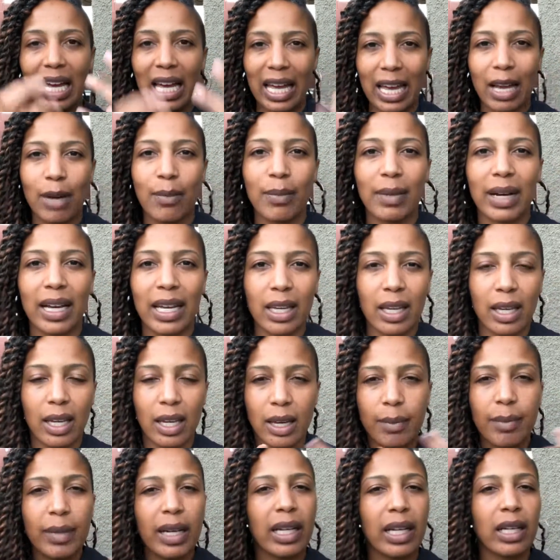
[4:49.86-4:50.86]
am I
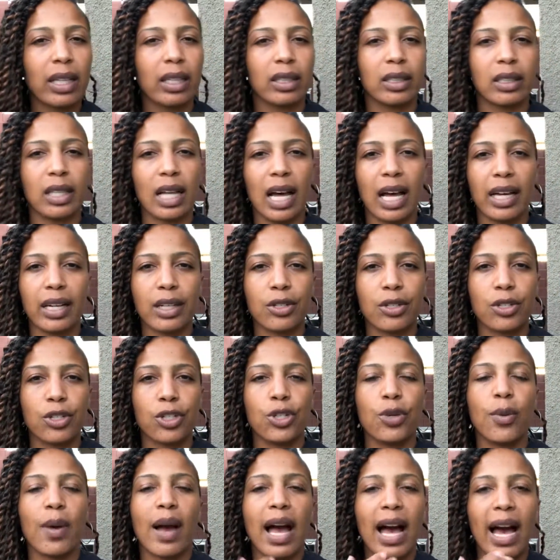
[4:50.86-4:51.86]
aligned?
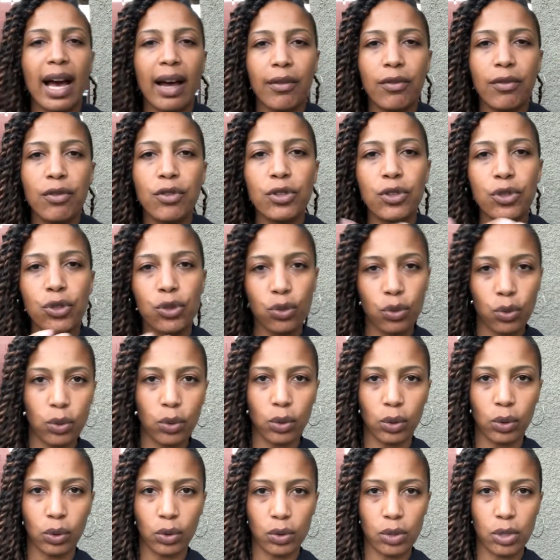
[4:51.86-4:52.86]
You have the
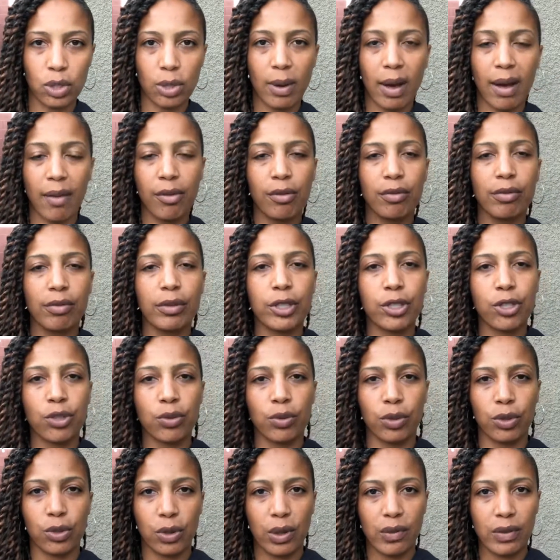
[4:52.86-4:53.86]
tools, you have the
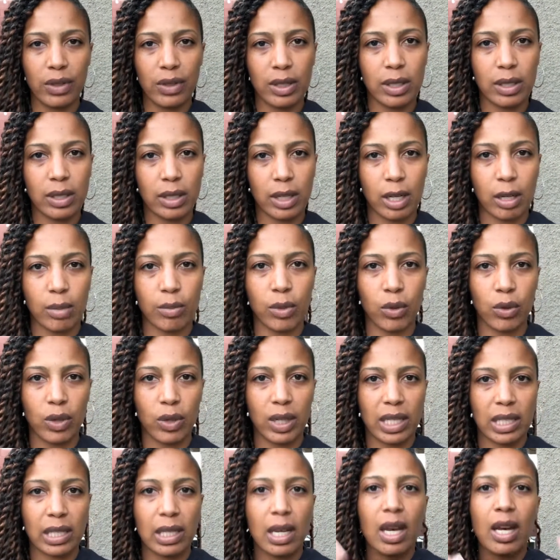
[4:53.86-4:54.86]
rituals, you have the
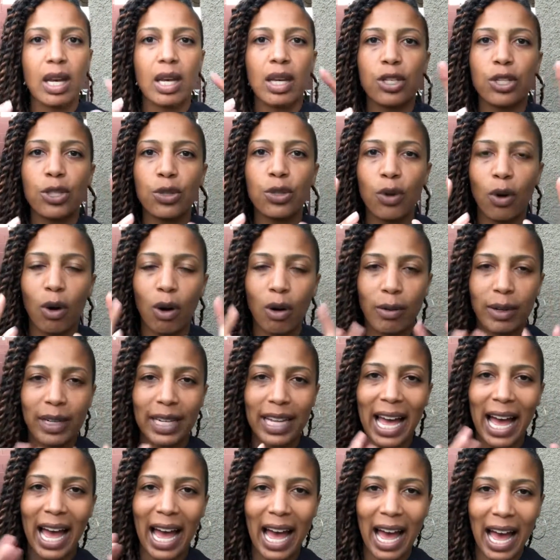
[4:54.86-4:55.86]
ceremonies, you
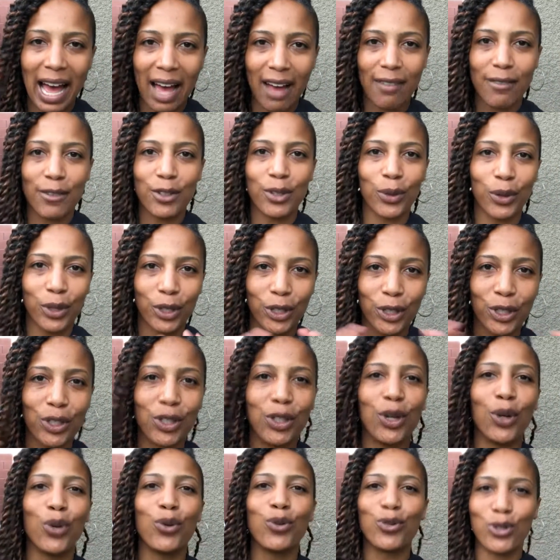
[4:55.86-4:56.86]
already have your
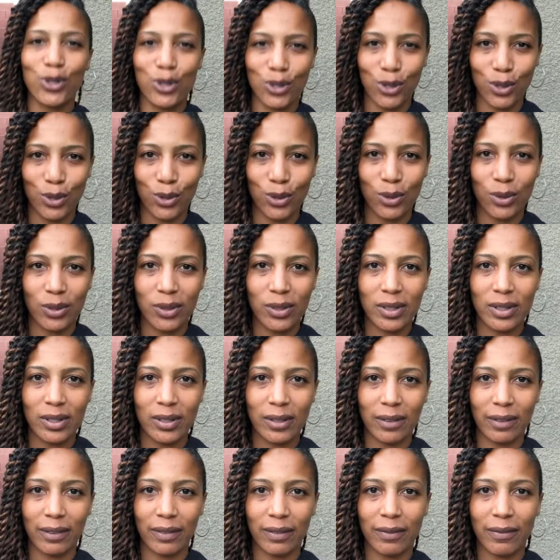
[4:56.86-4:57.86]
go-tos
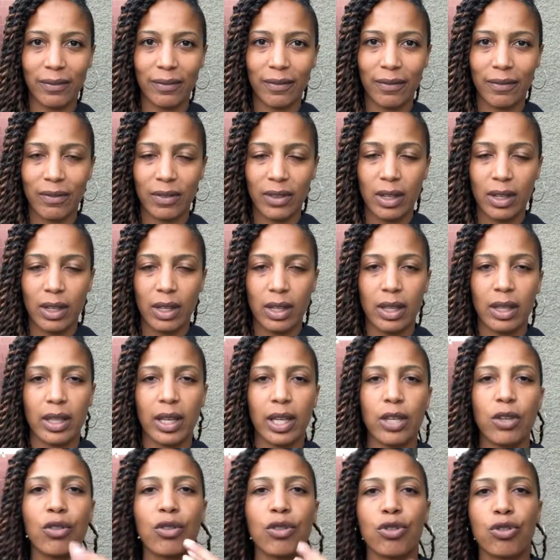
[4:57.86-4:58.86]

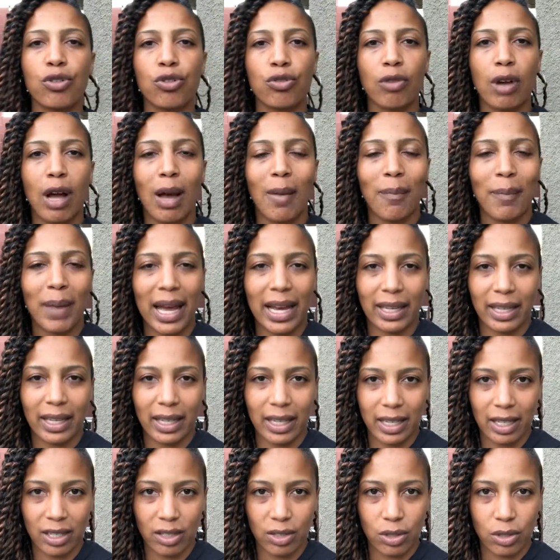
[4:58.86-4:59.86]
that you can drop back
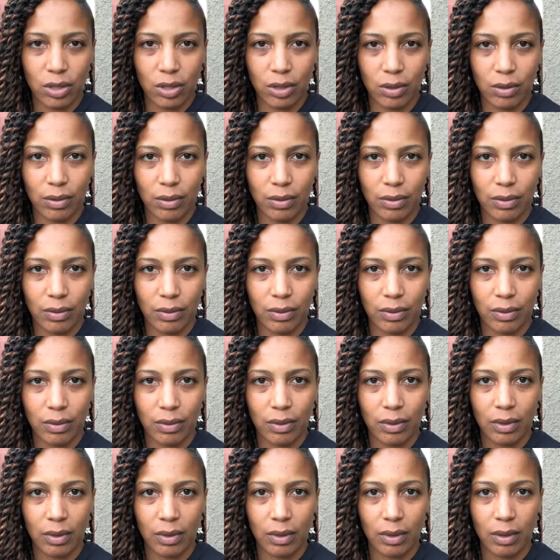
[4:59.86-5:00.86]
into.
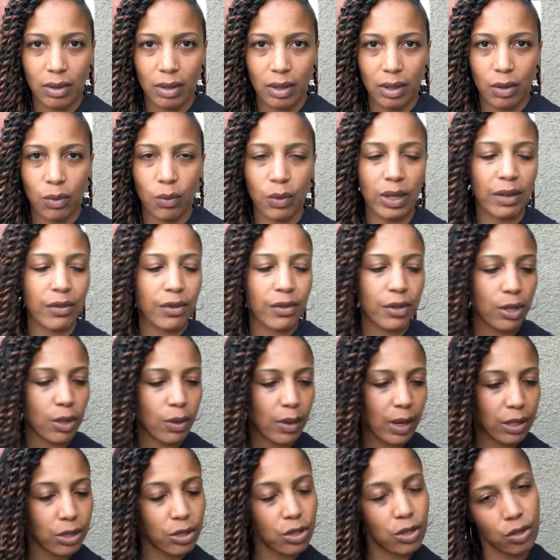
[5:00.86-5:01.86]
whenever the
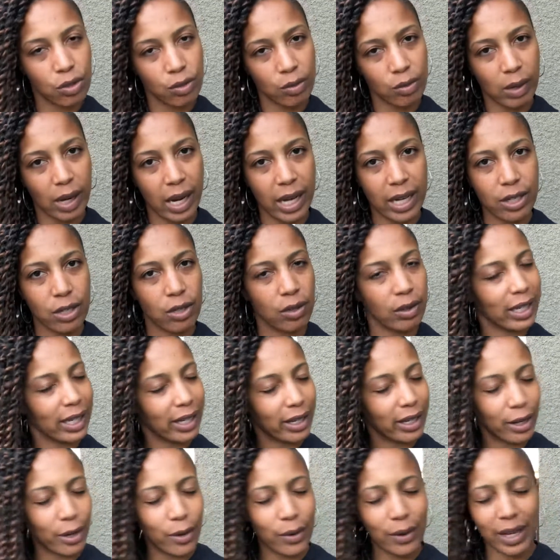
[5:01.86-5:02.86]
questions arise, you're
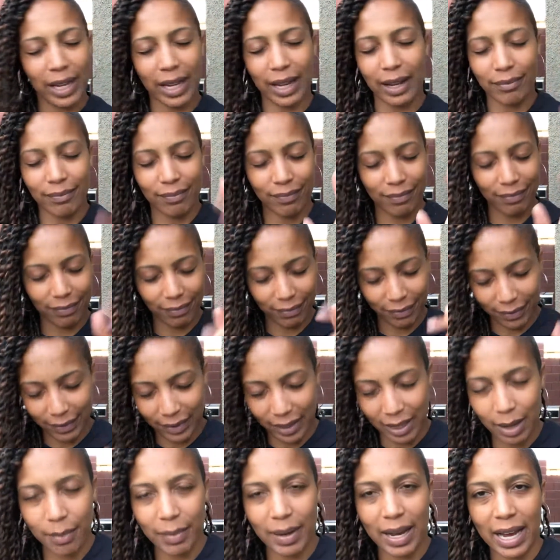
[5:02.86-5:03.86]
like, okay,
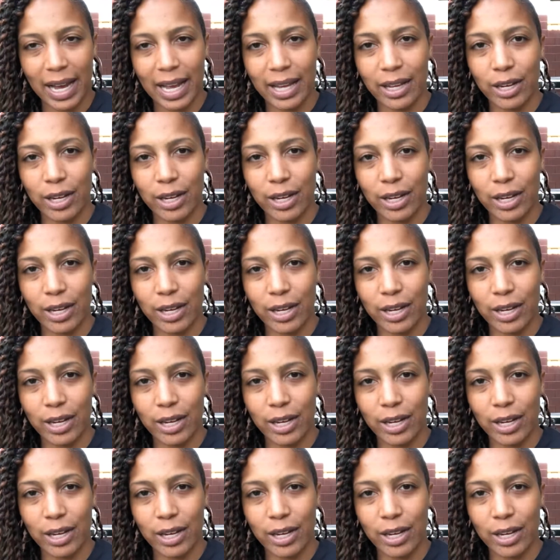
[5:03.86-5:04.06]
yep, I